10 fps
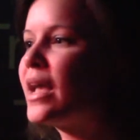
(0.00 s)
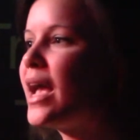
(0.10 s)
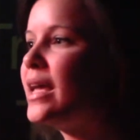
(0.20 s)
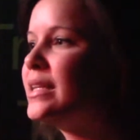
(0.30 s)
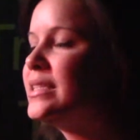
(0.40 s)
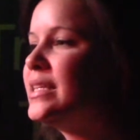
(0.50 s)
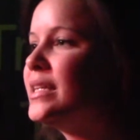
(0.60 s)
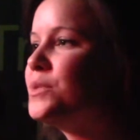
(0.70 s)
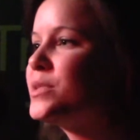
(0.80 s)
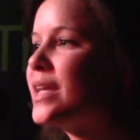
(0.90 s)
And
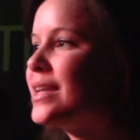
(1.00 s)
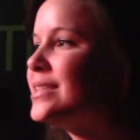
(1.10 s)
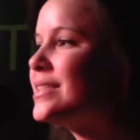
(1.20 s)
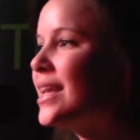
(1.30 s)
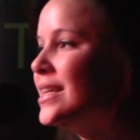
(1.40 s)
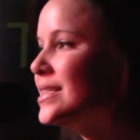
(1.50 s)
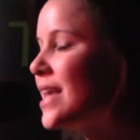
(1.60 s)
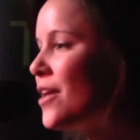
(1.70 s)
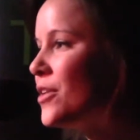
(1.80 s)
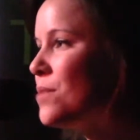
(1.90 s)
it was on a sunny
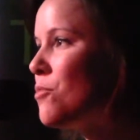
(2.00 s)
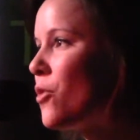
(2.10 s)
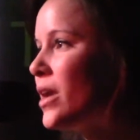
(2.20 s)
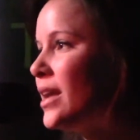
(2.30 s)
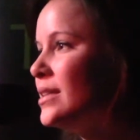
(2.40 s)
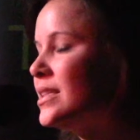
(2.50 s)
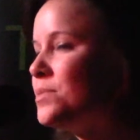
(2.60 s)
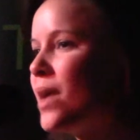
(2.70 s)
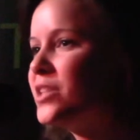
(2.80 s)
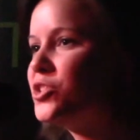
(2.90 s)
Saturday morning
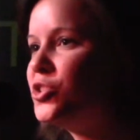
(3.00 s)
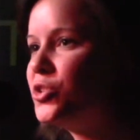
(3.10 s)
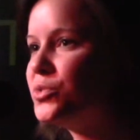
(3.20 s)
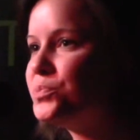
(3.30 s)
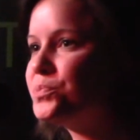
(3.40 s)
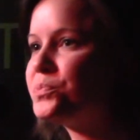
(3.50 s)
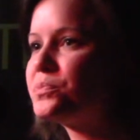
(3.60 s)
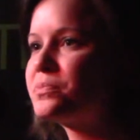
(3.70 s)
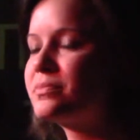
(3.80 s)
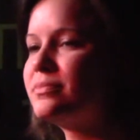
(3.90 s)
this past June
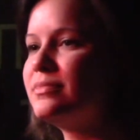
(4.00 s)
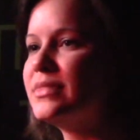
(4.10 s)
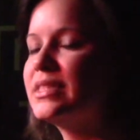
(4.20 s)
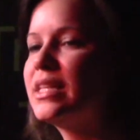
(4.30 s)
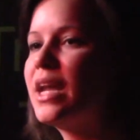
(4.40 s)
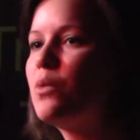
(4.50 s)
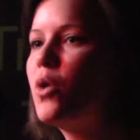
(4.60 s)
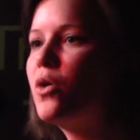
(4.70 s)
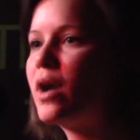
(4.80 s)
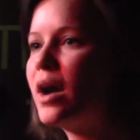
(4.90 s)
that I
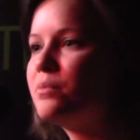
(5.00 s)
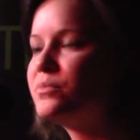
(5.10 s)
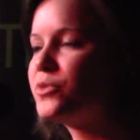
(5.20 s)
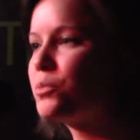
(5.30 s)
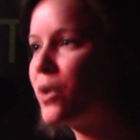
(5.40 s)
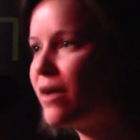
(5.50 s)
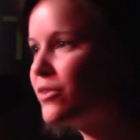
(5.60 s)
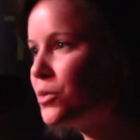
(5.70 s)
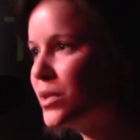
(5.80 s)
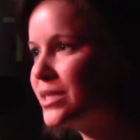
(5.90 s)
woke up from
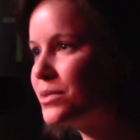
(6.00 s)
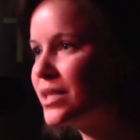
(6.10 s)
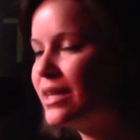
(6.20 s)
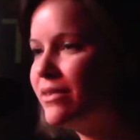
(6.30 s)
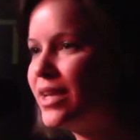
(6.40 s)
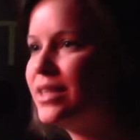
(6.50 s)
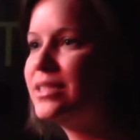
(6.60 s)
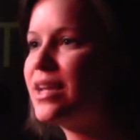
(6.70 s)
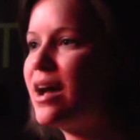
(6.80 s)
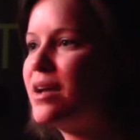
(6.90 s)
wherever it was I was living at the
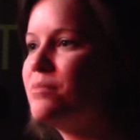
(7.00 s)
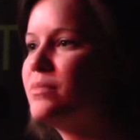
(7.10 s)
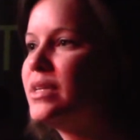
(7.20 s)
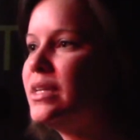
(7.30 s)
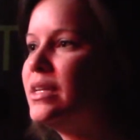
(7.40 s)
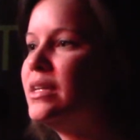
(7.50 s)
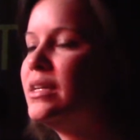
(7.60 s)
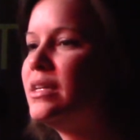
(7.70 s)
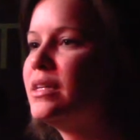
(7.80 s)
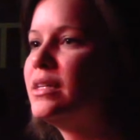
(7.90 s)
time
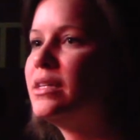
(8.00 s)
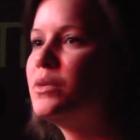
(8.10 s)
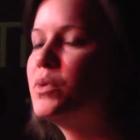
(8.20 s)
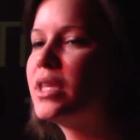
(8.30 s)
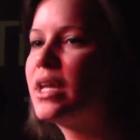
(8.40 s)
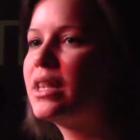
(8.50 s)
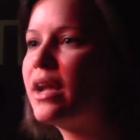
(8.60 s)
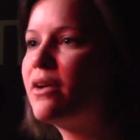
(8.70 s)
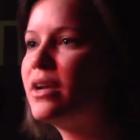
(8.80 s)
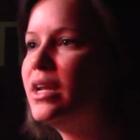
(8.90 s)
with a
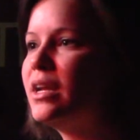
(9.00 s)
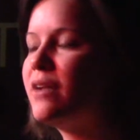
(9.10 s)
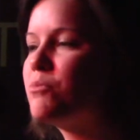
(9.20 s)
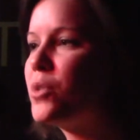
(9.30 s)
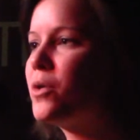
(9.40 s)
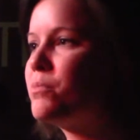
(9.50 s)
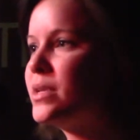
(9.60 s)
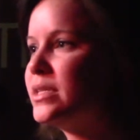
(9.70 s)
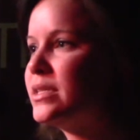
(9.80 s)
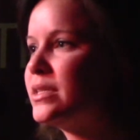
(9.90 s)
clarity of
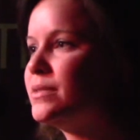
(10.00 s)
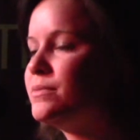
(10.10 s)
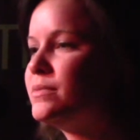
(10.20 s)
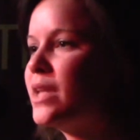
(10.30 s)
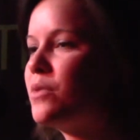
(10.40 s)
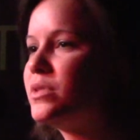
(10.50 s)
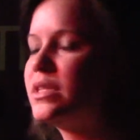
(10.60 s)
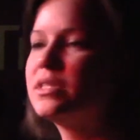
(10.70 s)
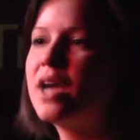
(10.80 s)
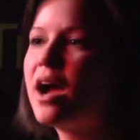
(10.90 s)
purpose that was
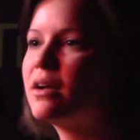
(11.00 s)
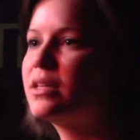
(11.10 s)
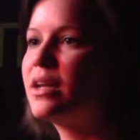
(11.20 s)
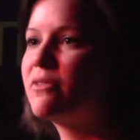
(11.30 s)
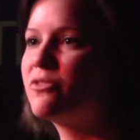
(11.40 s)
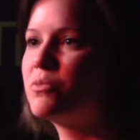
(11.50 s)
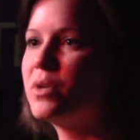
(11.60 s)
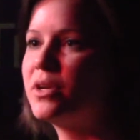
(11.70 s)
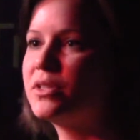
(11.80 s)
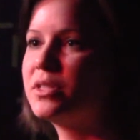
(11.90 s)
entirely
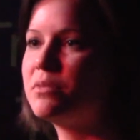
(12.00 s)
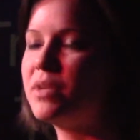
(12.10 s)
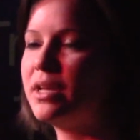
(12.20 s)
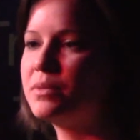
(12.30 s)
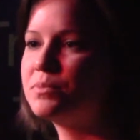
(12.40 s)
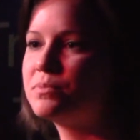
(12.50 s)
unfamiliar to me.